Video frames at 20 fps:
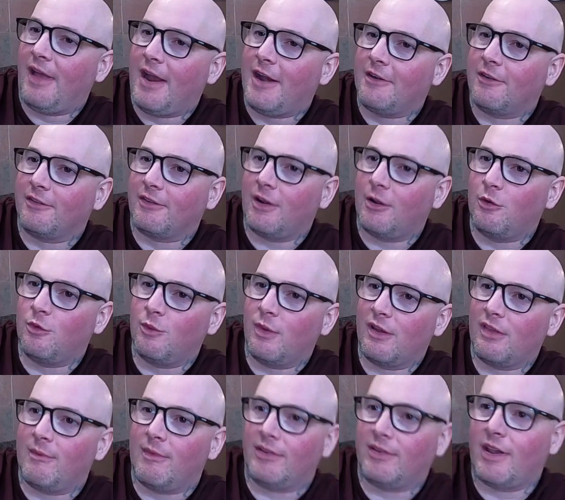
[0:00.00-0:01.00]
liners out and
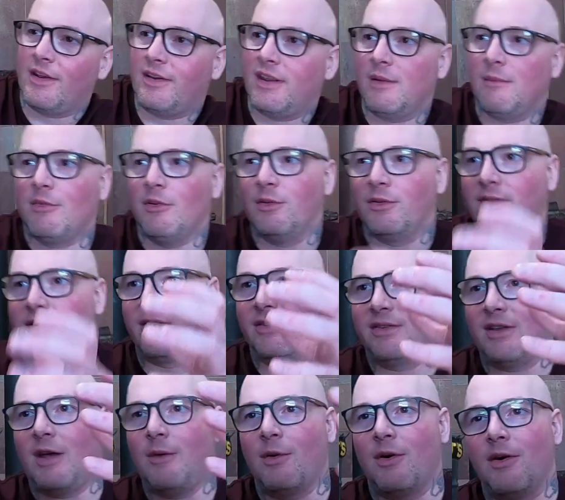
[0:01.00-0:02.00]
wear them as hunting boots,
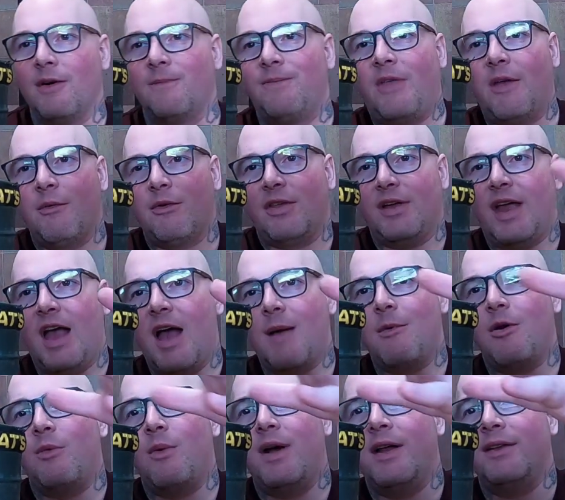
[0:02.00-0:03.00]
because they were the
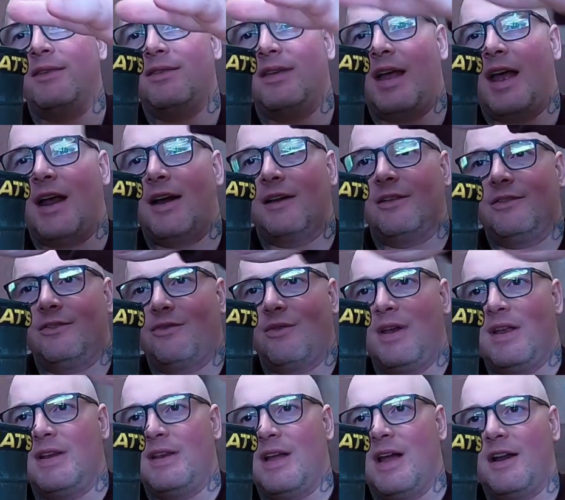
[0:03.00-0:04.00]
camo ones. They had a
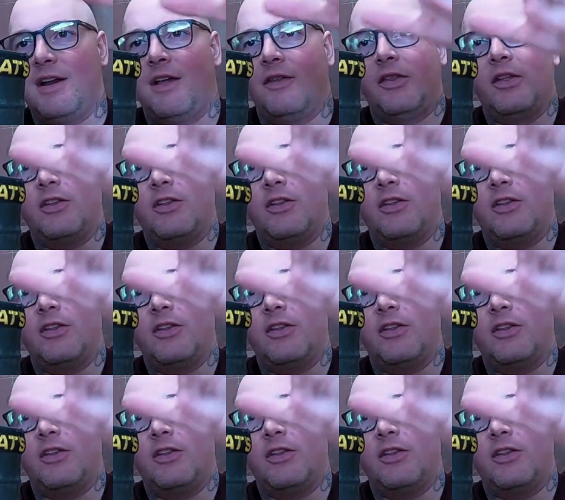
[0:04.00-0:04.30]
straight cut